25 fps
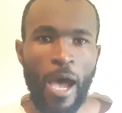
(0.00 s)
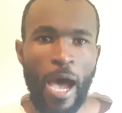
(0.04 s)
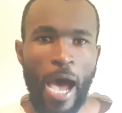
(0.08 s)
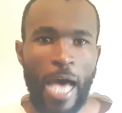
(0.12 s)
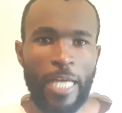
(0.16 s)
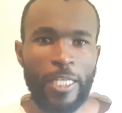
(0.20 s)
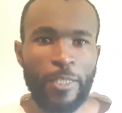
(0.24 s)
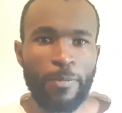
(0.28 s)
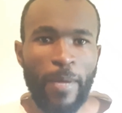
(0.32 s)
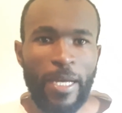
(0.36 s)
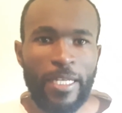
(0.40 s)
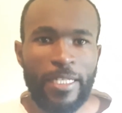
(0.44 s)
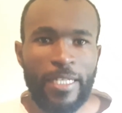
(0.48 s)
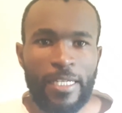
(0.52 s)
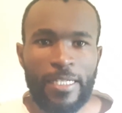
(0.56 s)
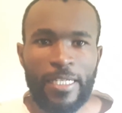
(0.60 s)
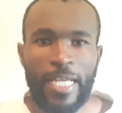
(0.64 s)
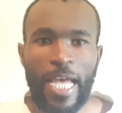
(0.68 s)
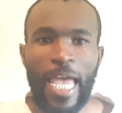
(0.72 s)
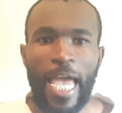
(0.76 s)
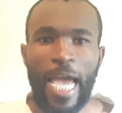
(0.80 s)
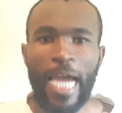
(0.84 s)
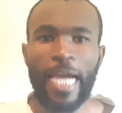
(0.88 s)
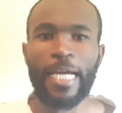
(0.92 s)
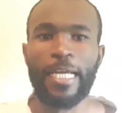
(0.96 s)
As much as
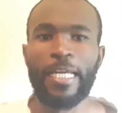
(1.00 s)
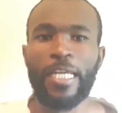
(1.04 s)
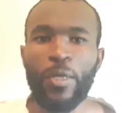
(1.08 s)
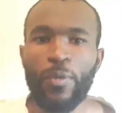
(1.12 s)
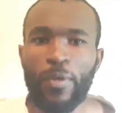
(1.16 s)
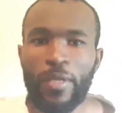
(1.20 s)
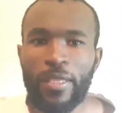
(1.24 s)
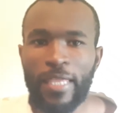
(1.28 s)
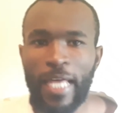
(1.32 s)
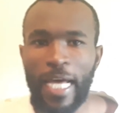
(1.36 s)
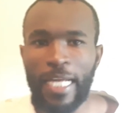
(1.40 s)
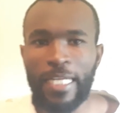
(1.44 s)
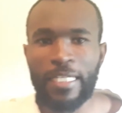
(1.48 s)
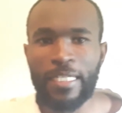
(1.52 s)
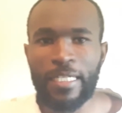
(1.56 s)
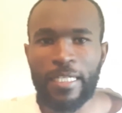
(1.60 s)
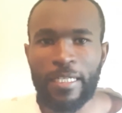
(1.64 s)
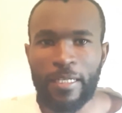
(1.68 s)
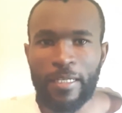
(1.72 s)
I agree with that